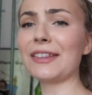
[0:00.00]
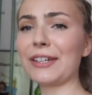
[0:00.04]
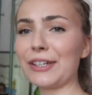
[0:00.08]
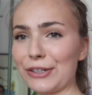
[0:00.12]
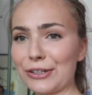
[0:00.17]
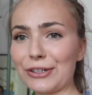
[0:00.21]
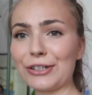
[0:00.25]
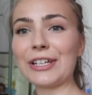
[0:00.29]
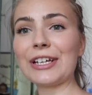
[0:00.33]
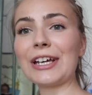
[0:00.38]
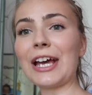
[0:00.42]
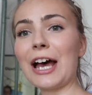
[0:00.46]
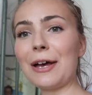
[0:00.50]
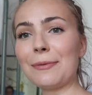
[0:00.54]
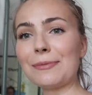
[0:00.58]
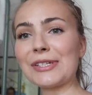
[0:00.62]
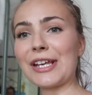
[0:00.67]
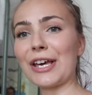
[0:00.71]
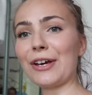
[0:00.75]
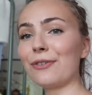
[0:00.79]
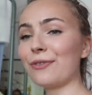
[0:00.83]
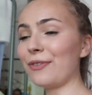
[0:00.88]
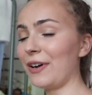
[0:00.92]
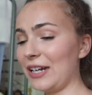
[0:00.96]
Literally
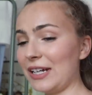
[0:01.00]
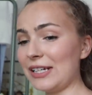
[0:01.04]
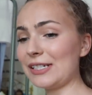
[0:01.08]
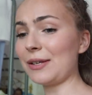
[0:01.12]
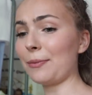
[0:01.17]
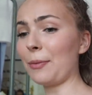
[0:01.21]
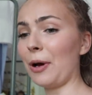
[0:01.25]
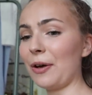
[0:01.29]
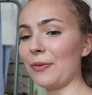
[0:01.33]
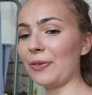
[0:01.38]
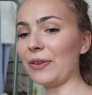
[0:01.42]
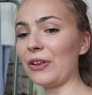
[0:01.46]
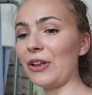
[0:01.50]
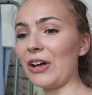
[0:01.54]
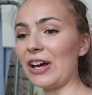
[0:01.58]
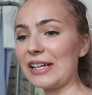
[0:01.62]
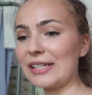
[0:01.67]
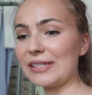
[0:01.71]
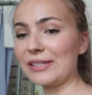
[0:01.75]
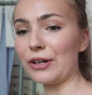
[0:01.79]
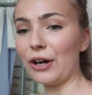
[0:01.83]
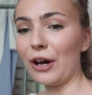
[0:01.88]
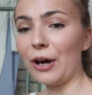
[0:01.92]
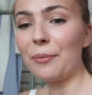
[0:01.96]
comes out right as I'm on the
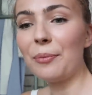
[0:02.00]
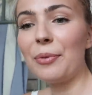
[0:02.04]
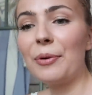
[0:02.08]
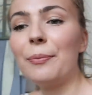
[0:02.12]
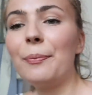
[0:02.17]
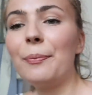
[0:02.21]
last top.